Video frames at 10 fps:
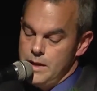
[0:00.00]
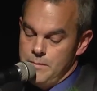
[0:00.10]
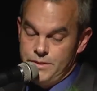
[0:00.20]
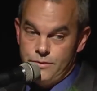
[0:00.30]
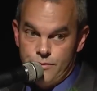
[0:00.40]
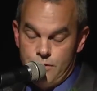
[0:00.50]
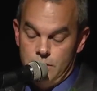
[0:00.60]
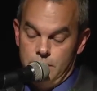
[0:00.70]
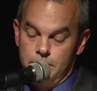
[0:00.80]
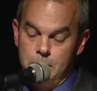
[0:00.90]
Mr.
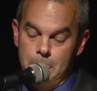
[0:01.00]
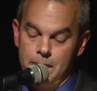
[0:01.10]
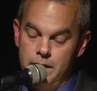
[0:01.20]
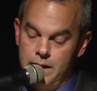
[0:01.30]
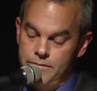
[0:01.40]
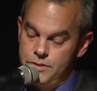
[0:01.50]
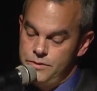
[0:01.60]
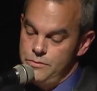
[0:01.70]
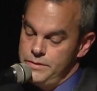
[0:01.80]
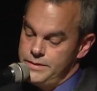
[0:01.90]
Thurlow, have the
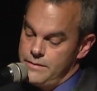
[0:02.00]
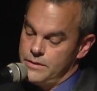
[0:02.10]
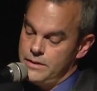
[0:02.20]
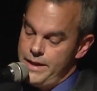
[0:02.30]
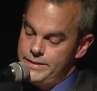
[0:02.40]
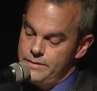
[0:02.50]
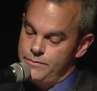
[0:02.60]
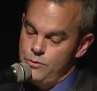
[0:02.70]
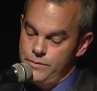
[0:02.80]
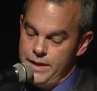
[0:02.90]
students of the class of
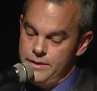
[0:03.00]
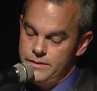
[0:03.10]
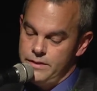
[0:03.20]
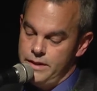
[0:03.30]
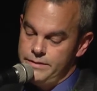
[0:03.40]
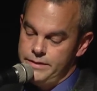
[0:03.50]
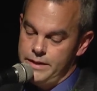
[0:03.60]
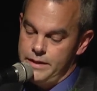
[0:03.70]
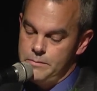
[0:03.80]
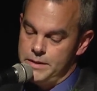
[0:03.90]

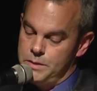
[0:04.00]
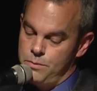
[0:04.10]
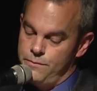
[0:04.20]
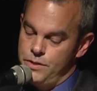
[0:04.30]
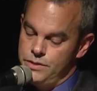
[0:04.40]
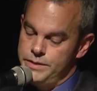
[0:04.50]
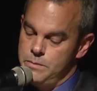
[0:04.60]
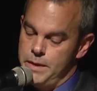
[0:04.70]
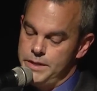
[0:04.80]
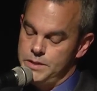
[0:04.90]
2018 met the
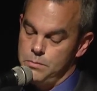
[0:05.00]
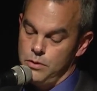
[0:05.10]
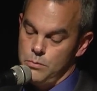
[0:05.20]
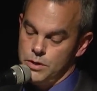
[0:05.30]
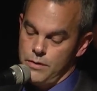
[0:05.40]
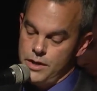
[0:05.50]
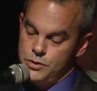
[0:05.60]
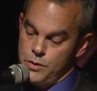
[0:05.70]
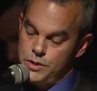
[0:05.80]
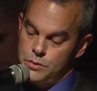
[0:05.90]
proficiency-based diploma
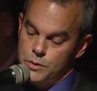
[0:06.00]
graduation